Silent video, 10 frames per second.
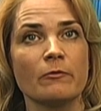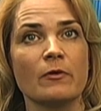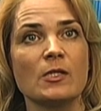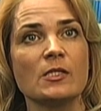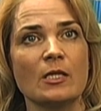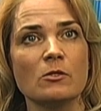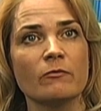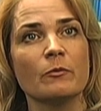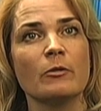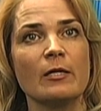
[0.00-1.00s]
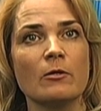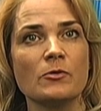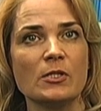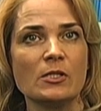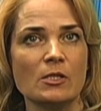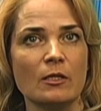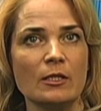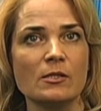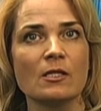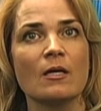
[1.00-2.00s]
for the Center for Prognosis
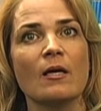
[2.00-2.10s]
Studies